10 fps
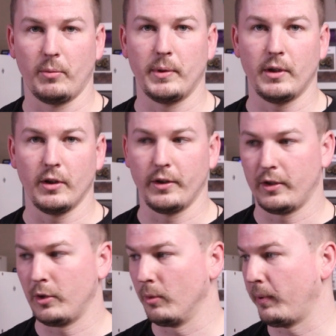will be, or
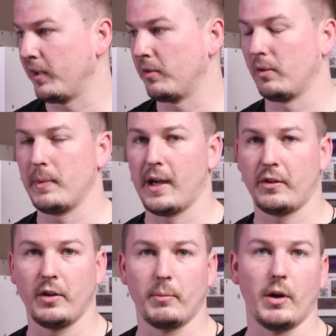the two replacements will be
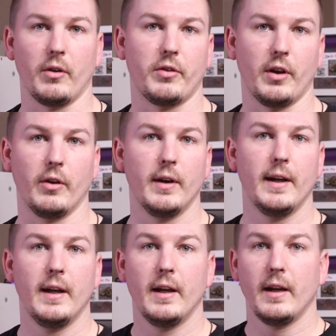out to you tomorrow. So
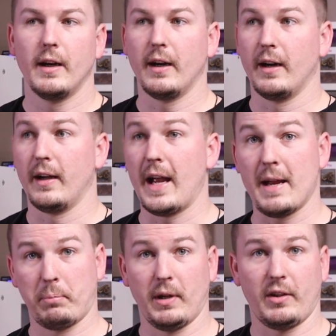
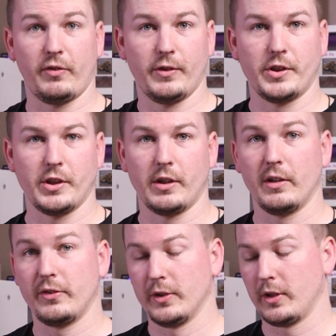A+ for
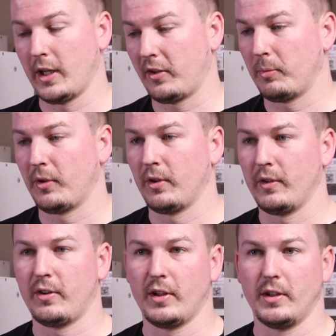sure for customer
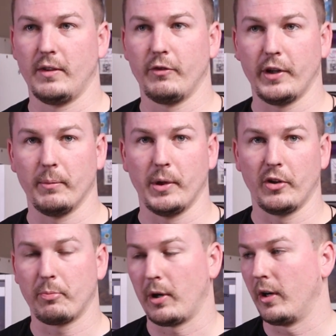service on Freedom
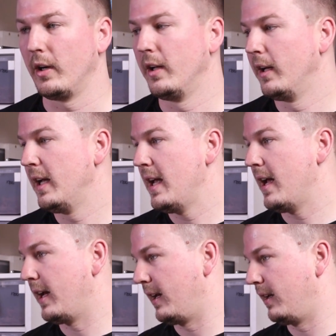Breeder's part.
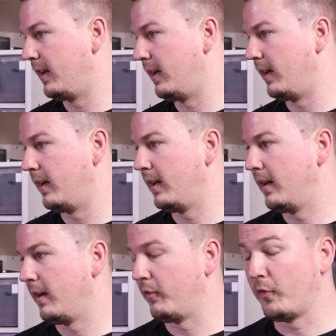And
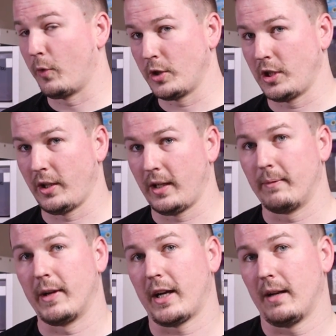unfortunately,
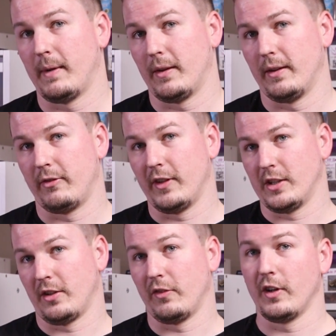I'm not gonna be able to
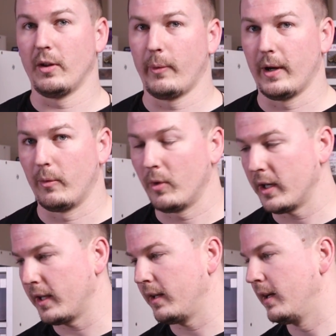finish this video the way I
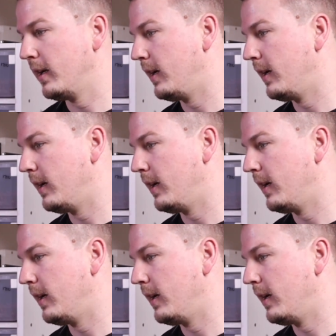wanted